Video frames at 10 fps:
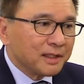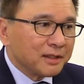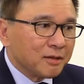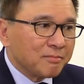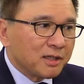
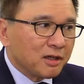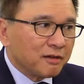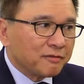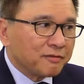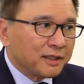number
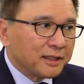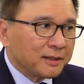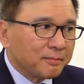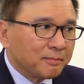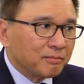of uh,
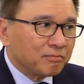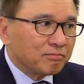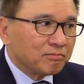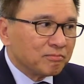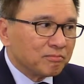
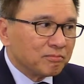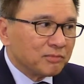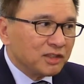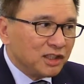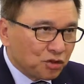
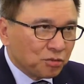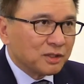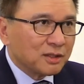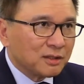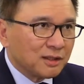
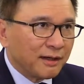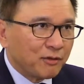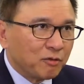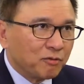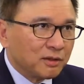issues have
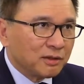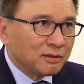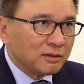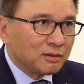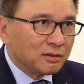to
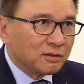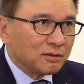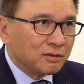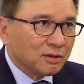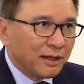
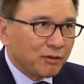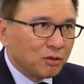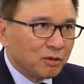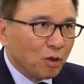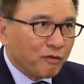have
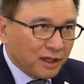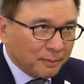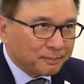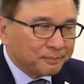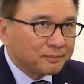to overcome.
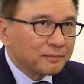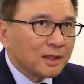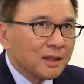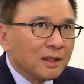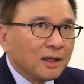
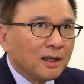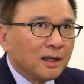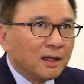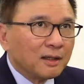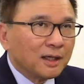
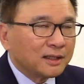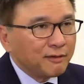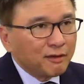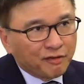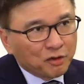Uh, I'll give
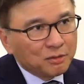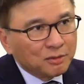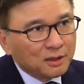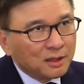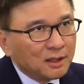you a few.
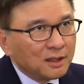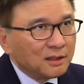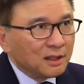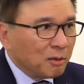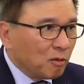
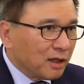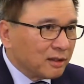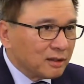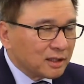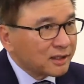Number one,
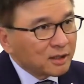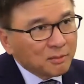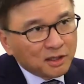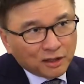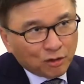
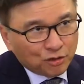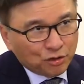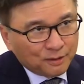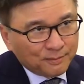customer inertia.